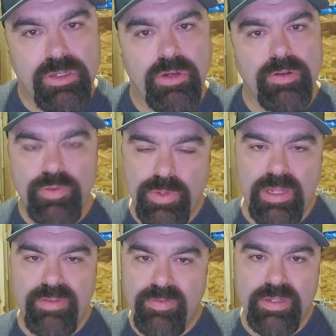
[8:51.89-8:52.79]
the code if you
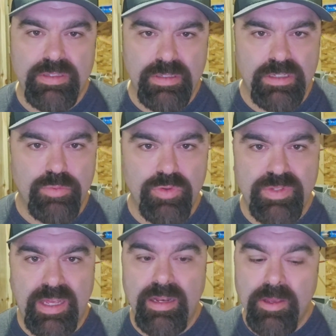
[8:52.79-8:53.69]
can have evidence that
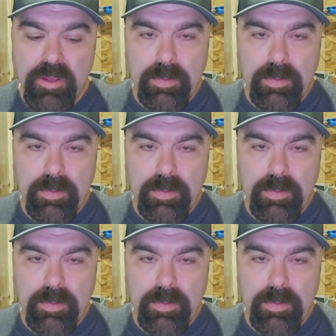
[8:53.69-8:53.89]
disproves that.